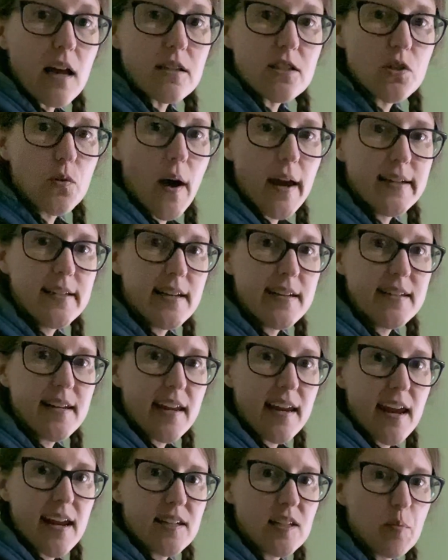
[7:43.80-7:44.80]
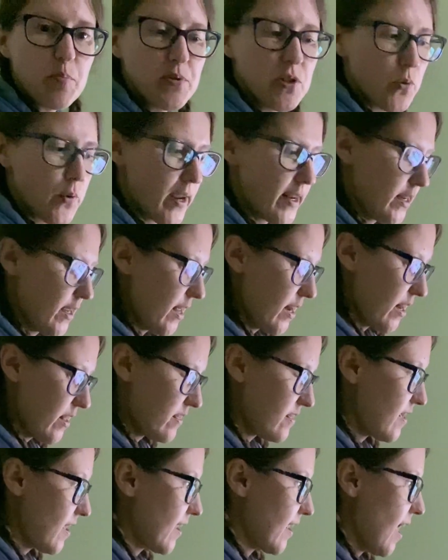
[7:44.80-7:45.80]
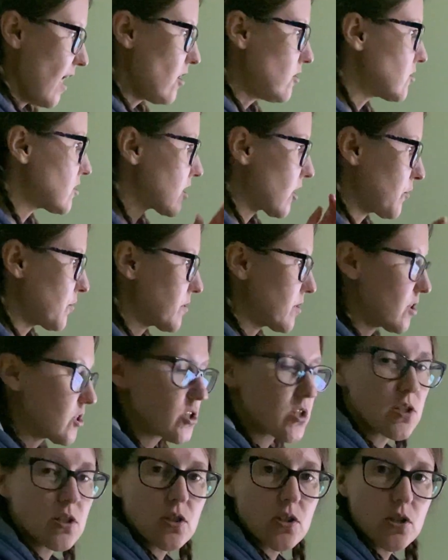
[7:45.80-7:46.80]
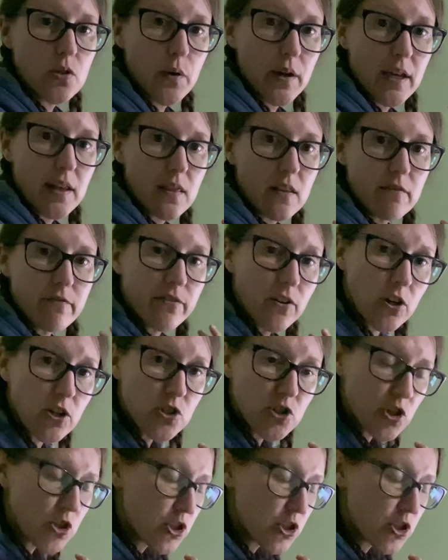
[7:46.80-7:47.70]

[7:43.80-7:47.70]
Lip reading: so I didn't end up doing anything else. I was just doing the furniture